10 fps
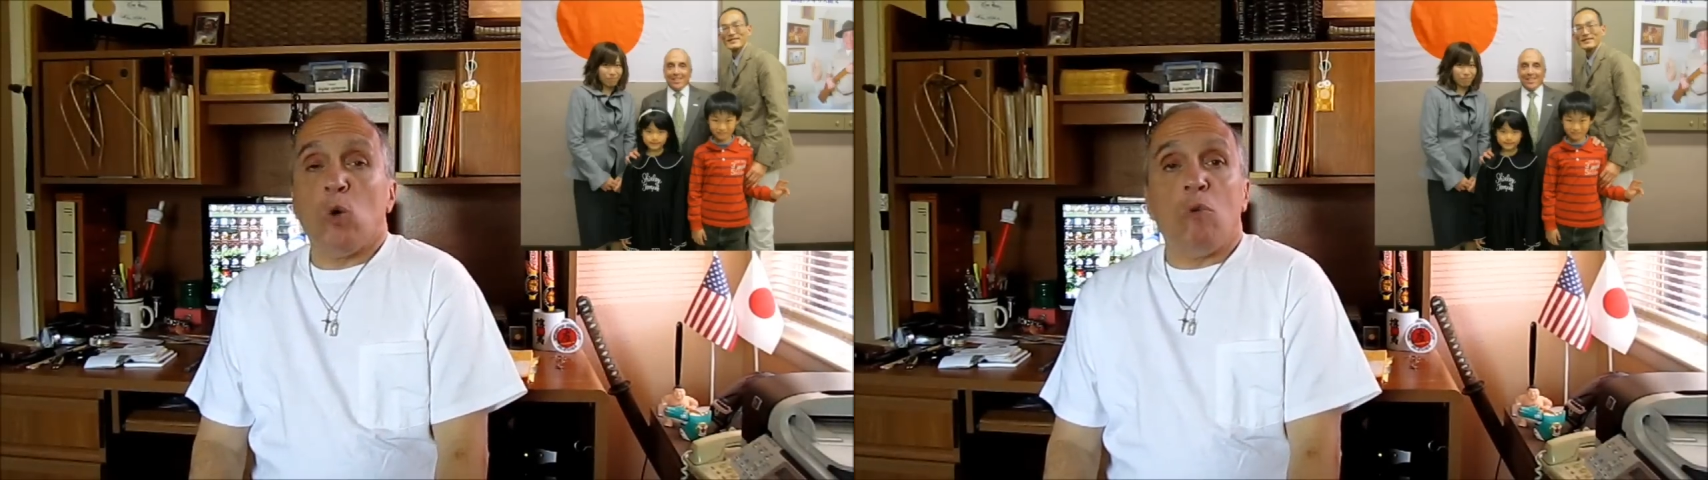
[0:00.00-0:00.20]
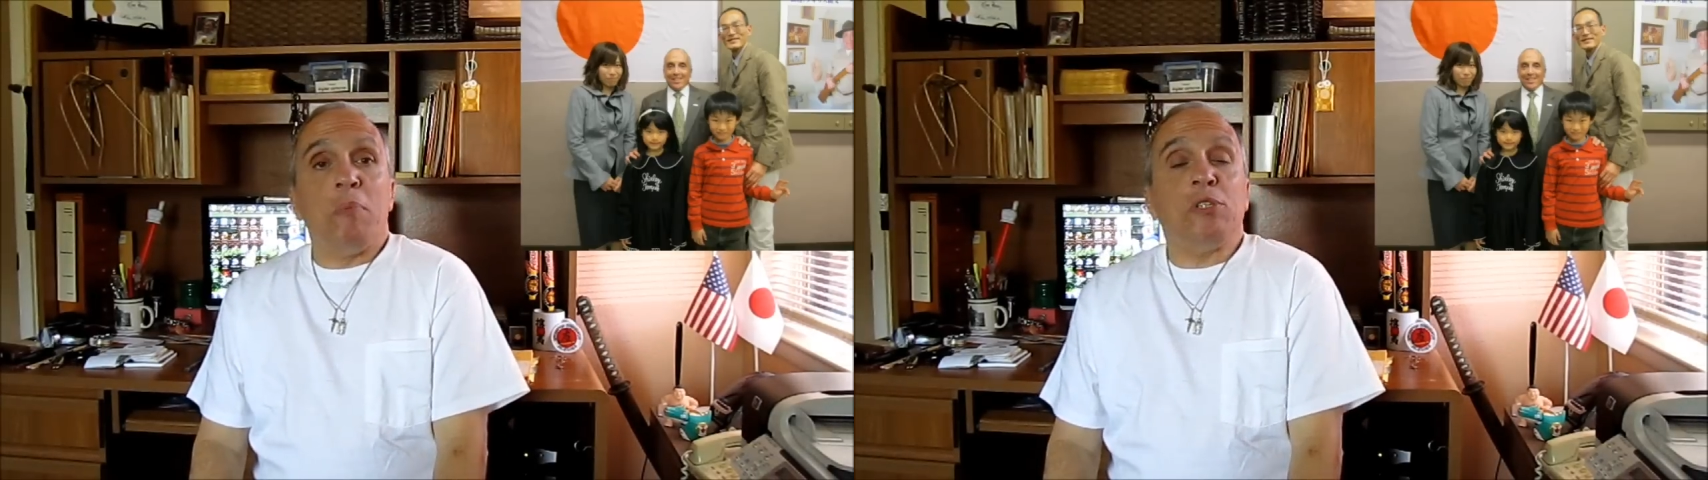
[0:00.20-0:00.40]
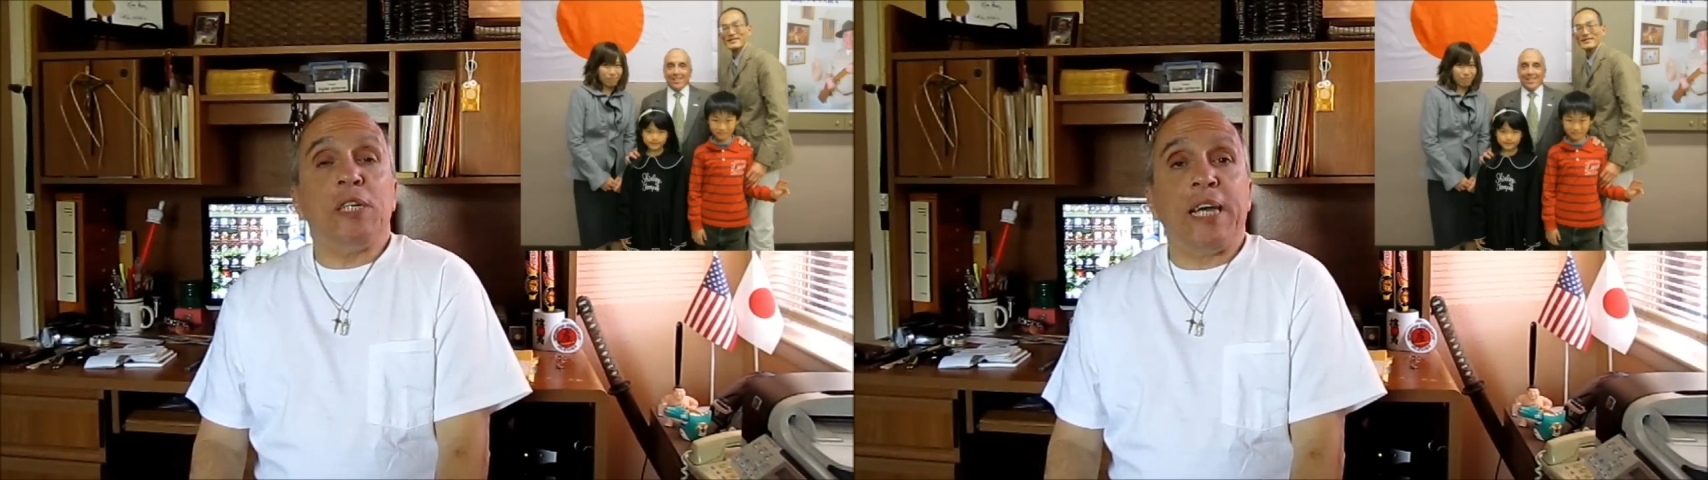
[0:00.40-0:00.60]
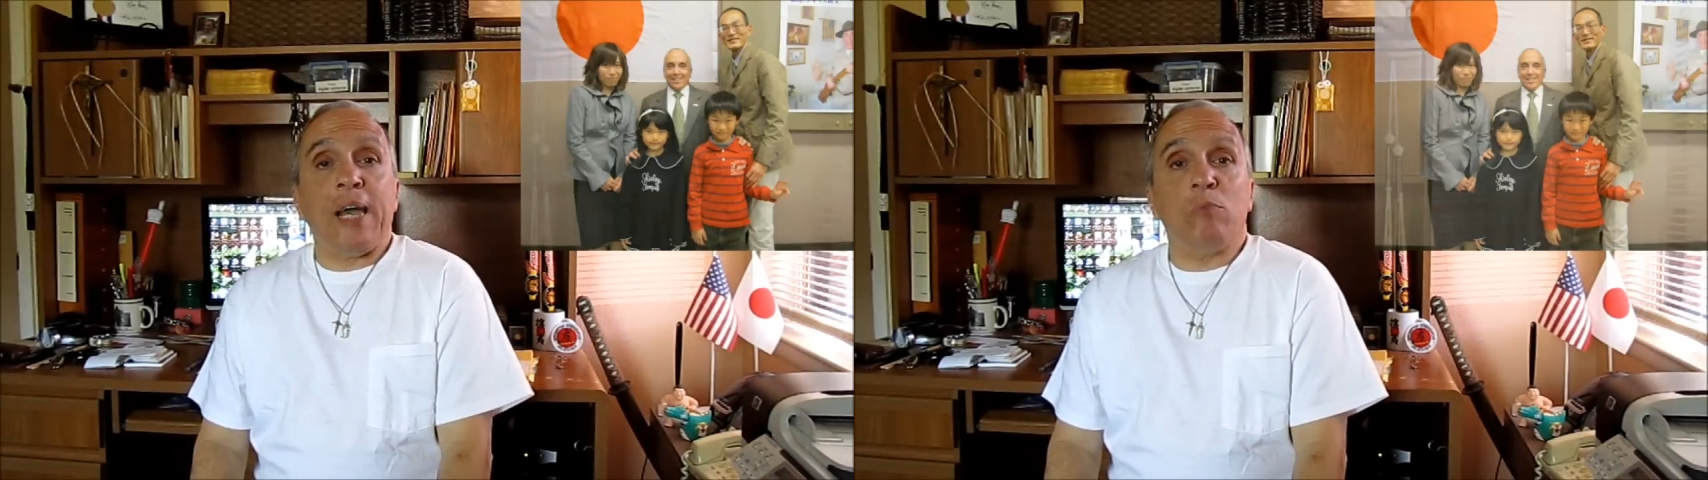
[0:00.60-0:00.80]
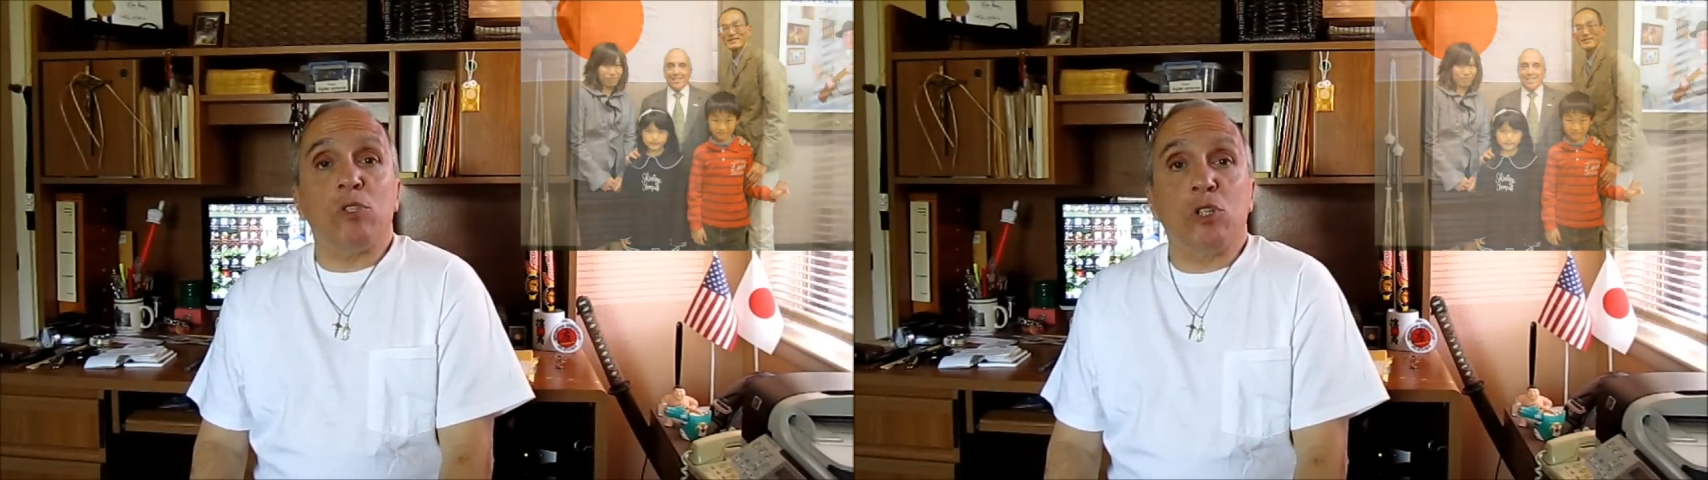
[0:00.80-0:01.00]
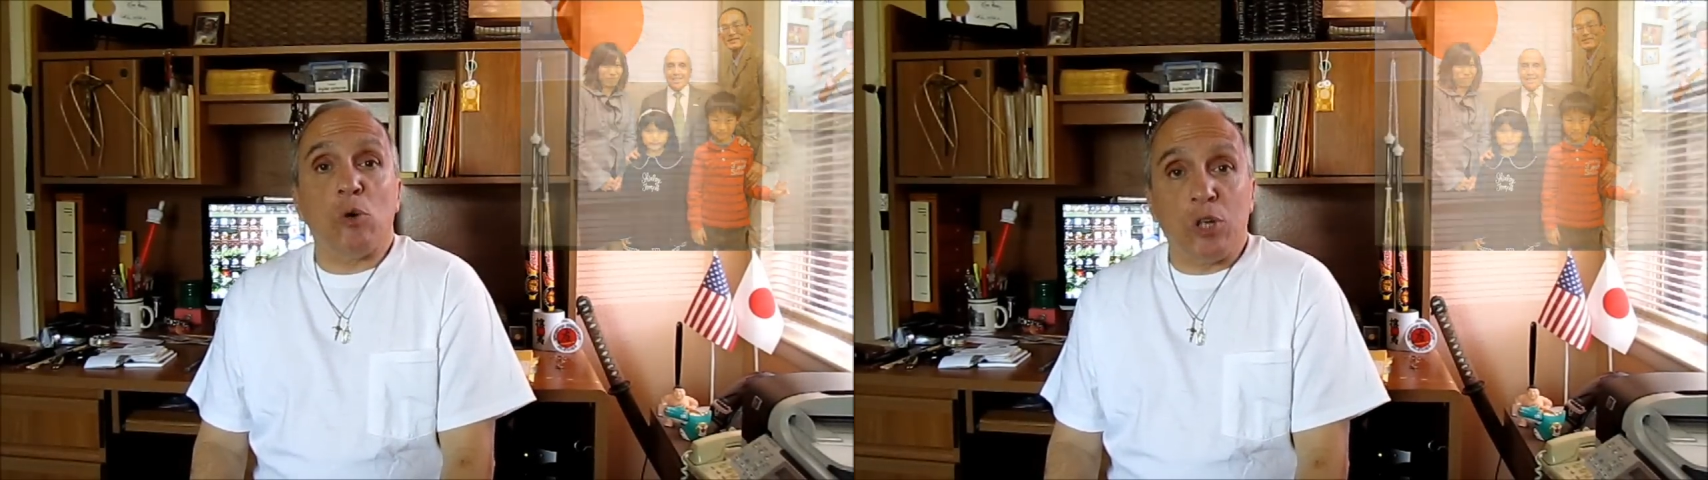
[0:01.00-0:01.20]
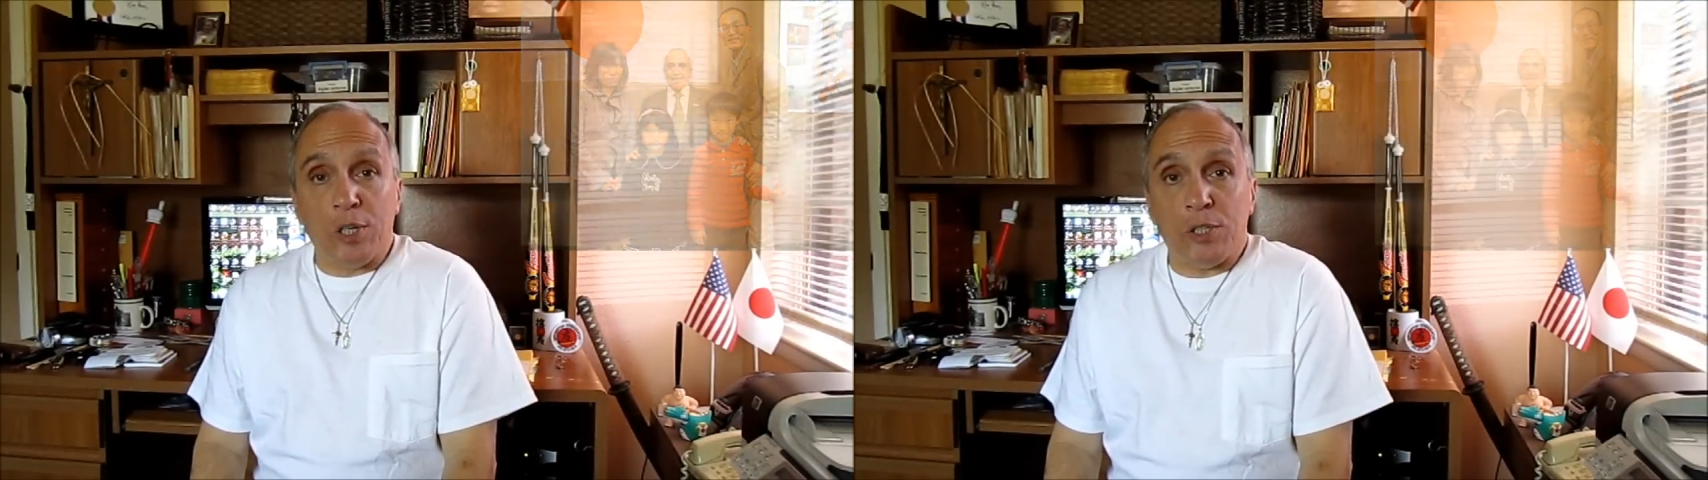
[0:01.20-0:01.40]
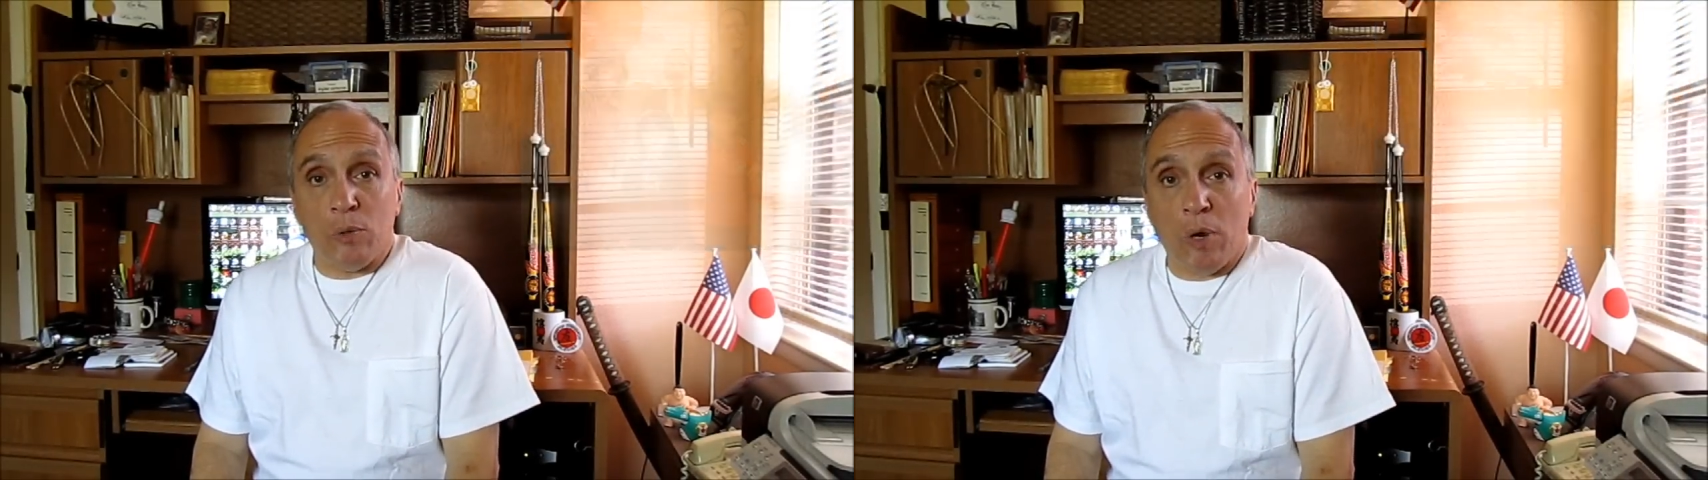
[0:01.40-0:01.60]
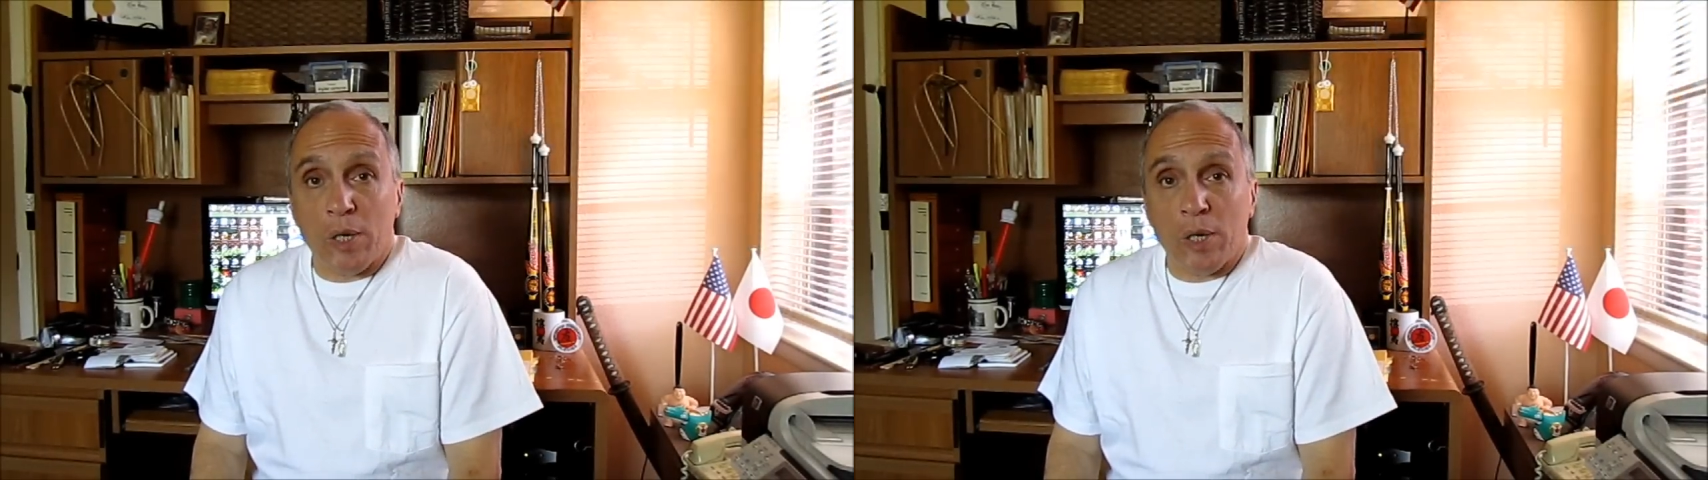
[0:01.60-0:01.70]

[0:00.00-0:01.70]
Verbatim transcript: Well, Mr. Ken was so good to